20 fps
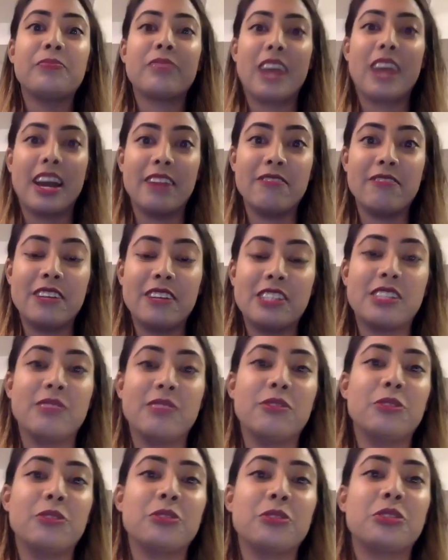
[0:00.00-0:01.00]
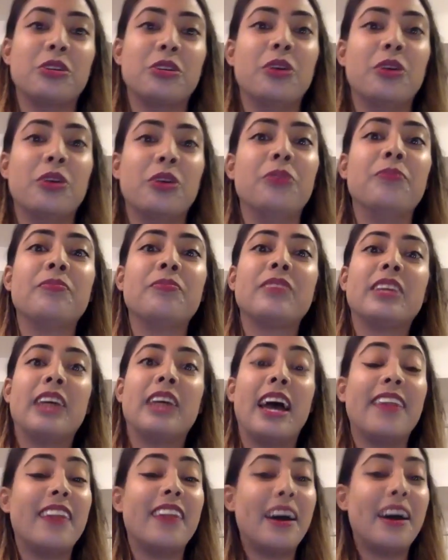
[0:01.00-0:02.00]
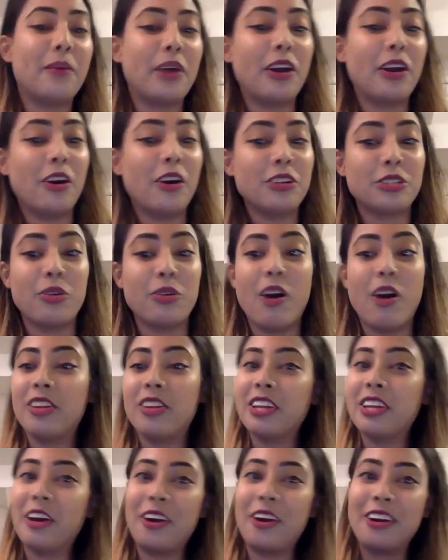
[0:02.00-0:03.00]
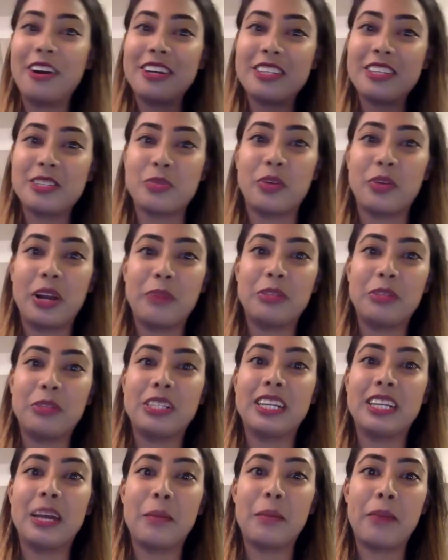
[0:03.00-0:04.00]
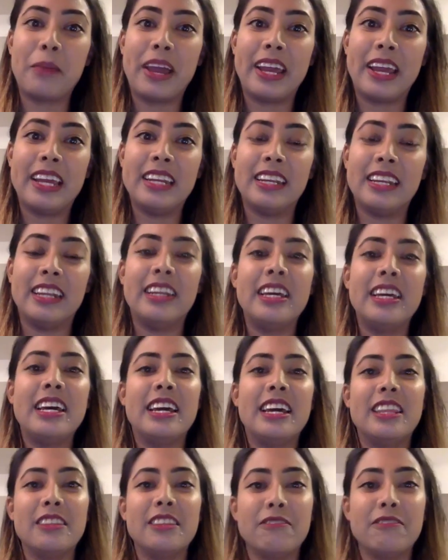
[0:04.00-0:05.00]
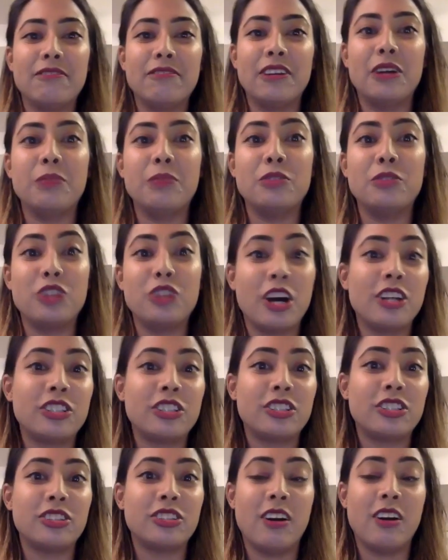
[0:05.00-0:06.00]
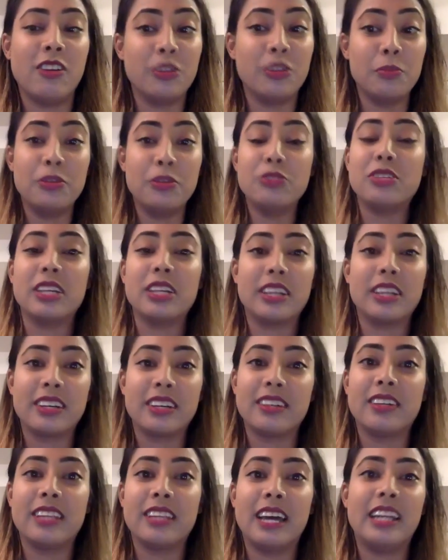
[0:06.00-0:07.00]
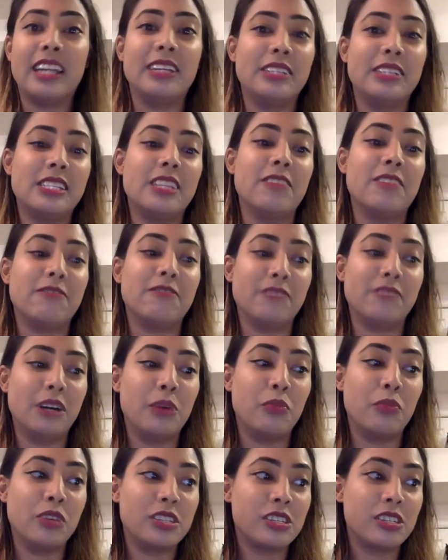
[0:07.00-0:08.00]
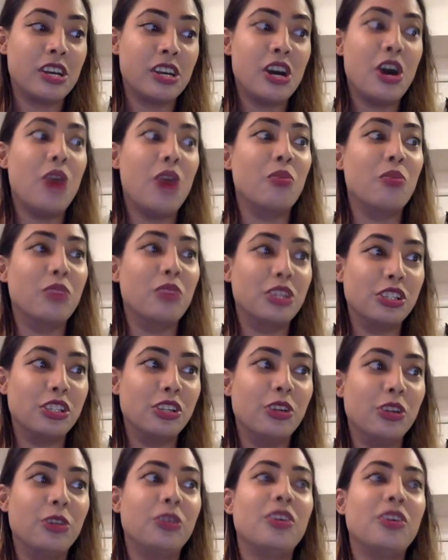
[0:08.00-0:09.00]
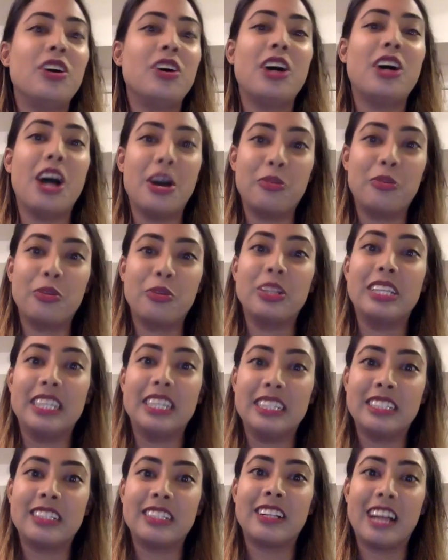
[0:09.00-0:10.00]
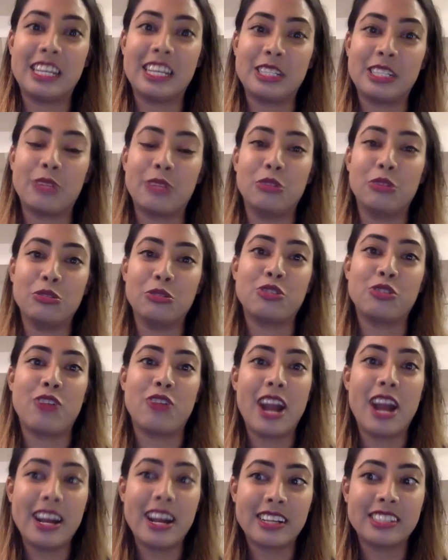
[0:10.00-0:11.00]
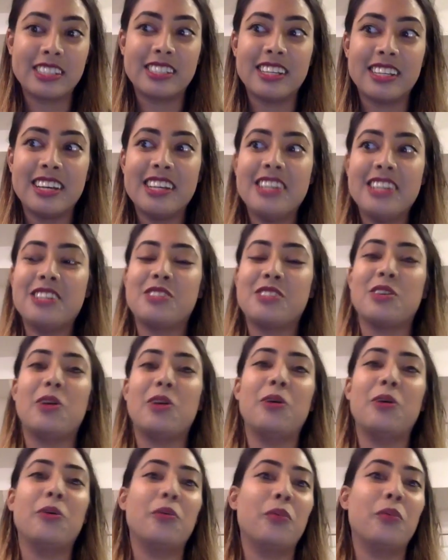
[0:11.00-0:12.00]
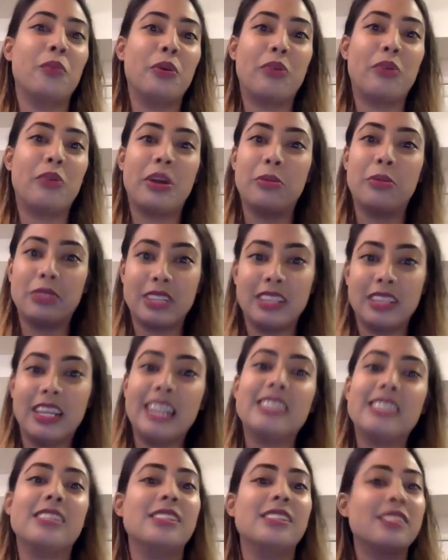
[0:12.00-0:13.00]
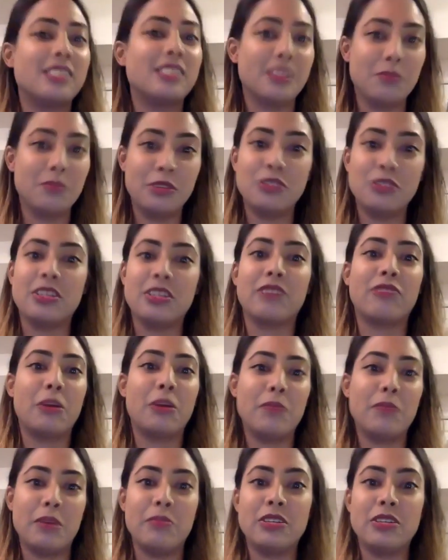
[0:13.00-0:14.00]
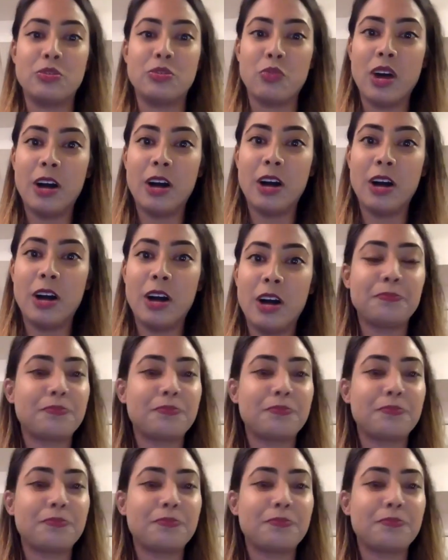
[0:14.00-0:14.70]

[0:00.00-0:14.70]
at a festival so and that way also all the artists were able to get paid and in the film josh all the music that is in the film was original unreleased classic roots tracks so we were able to license the music from him as well